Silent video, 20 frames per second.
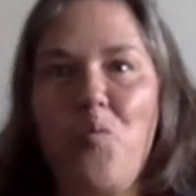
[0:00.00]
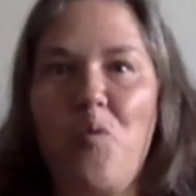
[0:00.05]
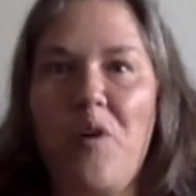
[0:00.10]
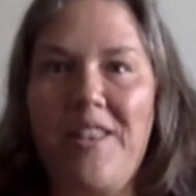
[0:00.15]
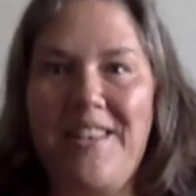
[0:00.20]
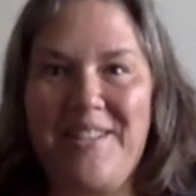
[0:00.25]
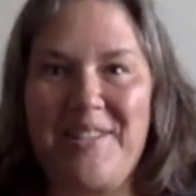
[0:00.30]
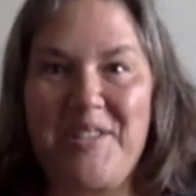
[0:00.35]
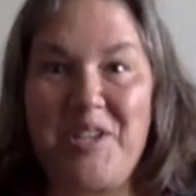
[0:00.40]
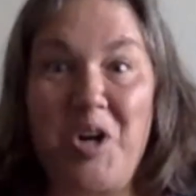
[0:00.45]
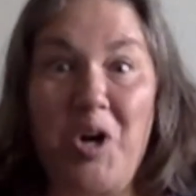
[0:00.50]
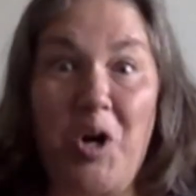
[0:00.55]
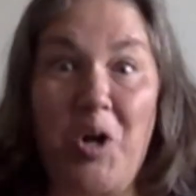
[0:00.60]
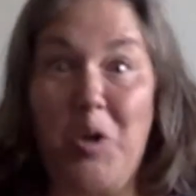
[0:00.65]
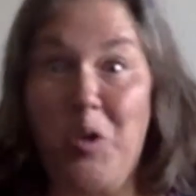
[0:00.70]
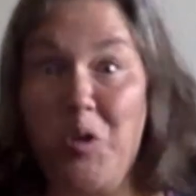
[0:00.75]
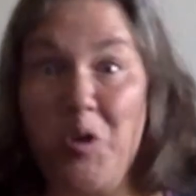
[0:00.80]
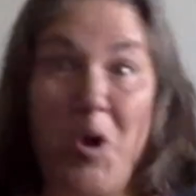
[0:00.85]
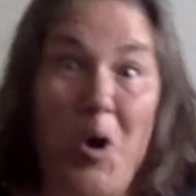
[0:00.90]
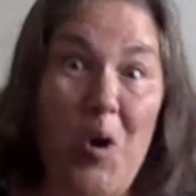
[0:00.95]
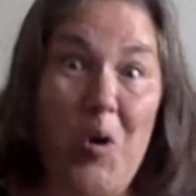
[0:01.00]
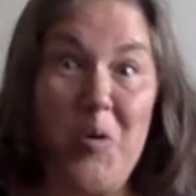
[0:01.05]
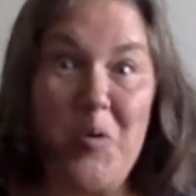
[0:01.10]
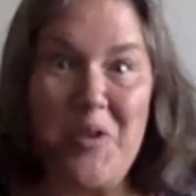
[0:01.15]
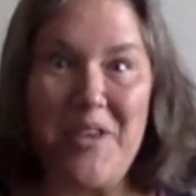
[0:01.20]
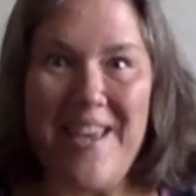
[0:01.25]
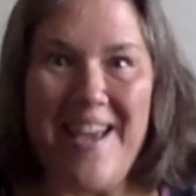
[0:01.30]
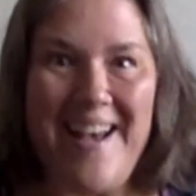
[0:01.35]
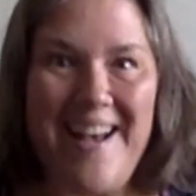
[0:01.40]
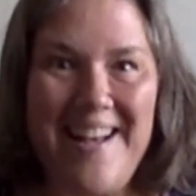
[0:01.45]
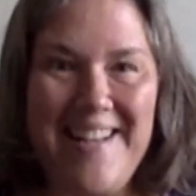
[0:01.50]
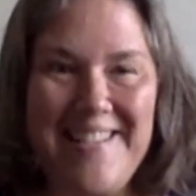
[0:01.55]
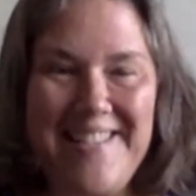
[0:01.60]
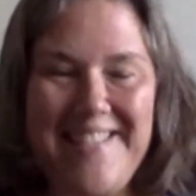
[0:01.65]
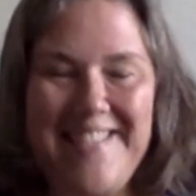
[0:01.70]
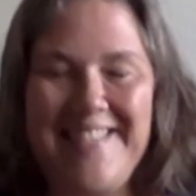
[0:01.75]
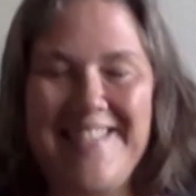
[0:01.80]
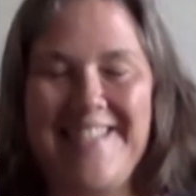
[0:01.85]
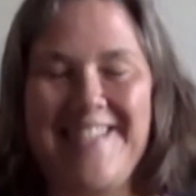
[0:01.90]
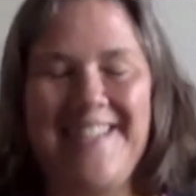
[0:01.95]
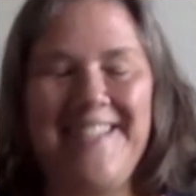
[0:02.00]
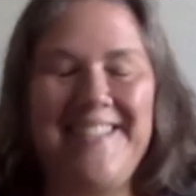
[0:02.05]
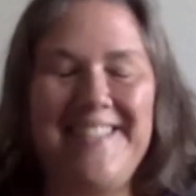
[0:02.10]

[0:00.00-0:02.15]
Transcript: one that's called No Yes.